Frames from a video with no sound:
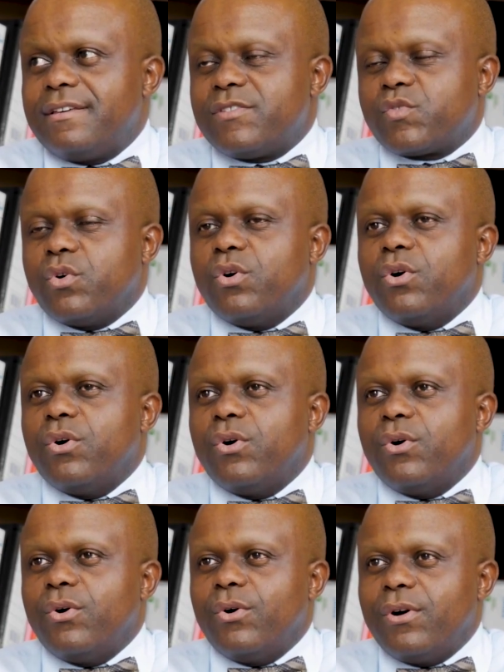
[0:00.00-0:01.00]

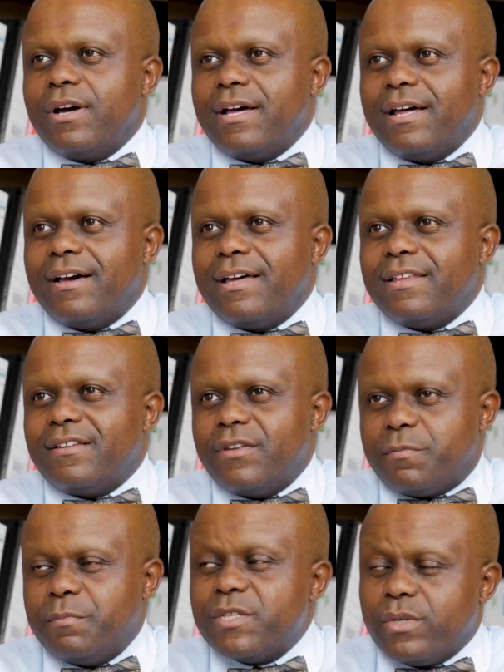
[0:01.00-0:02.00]
So
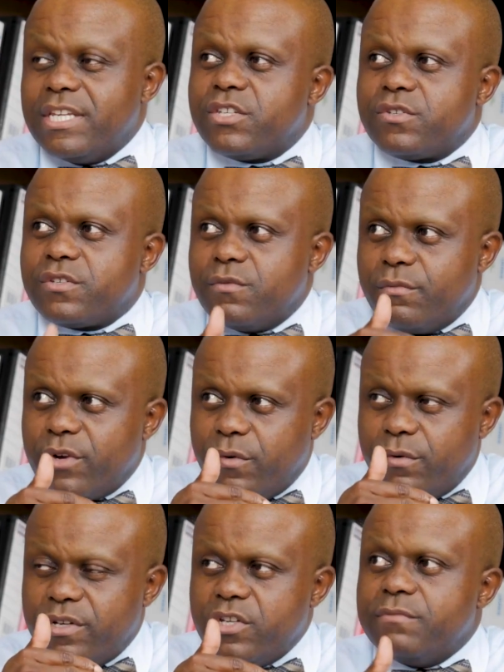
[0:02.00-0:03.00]
it means we
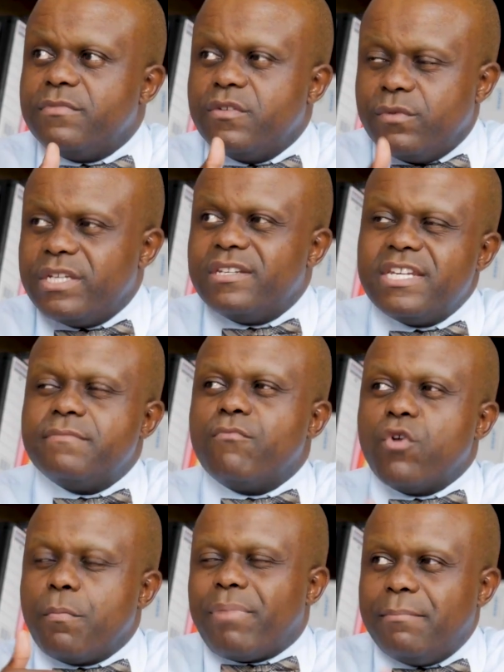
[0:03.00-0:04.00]
need
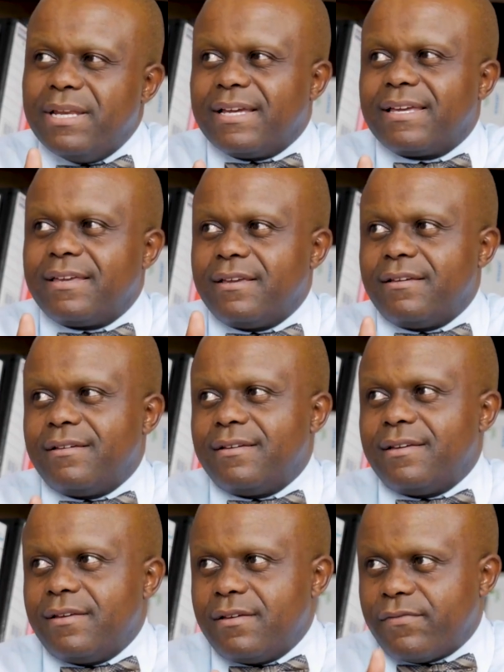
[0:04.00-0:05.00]
more public
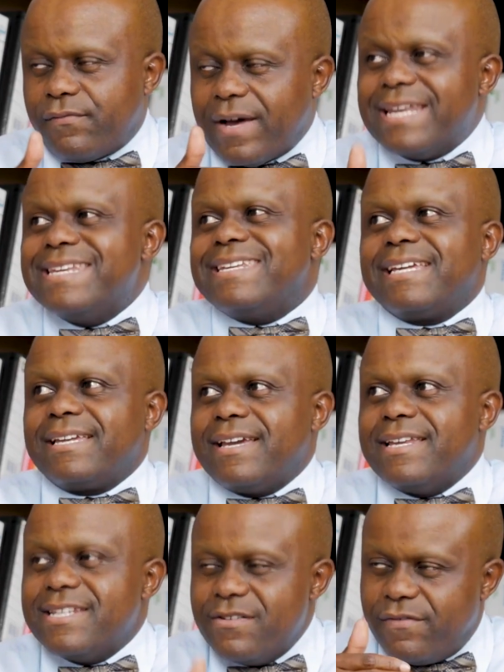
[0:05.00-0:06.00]
funding
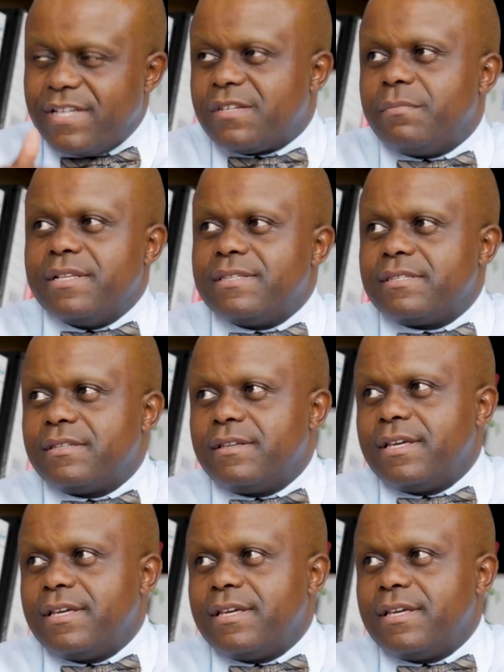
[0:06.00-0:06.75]
and investments